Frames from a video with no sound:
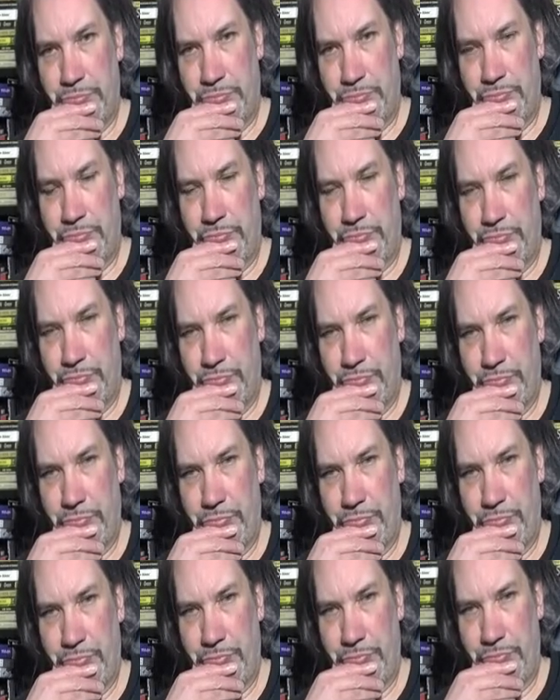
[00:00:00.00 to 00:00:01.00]
like Steve
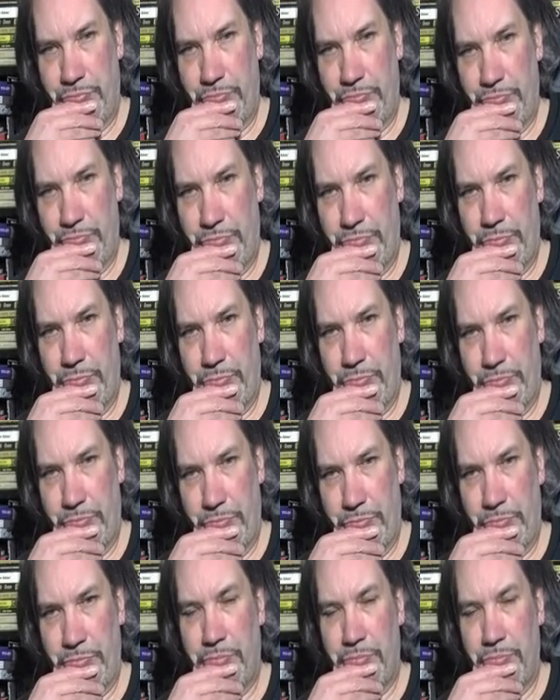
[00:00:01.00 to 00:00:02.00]
Sheil's films, you know what I
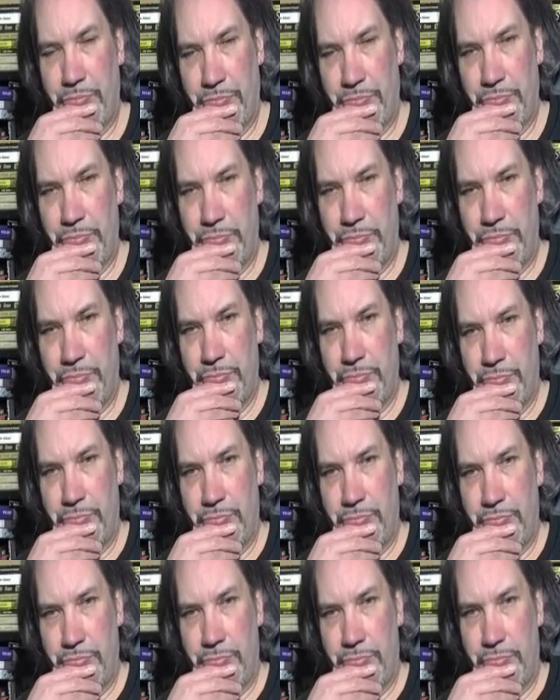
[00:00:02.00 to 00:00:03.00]
mean? Because he
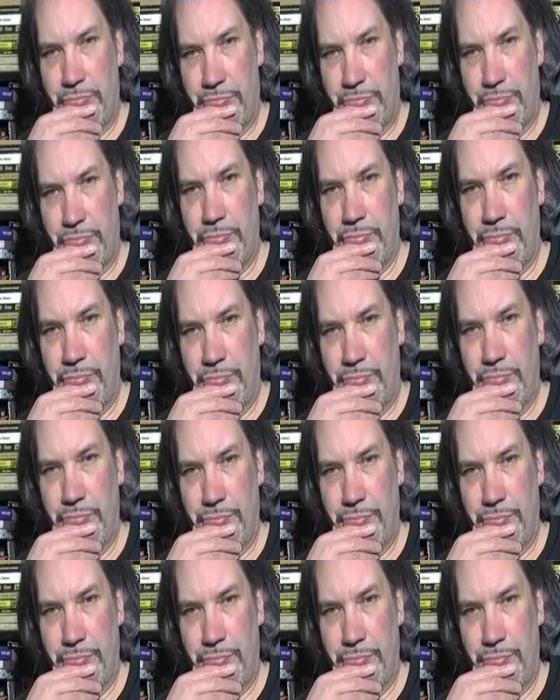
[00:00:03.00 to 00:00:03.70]
had this kind of,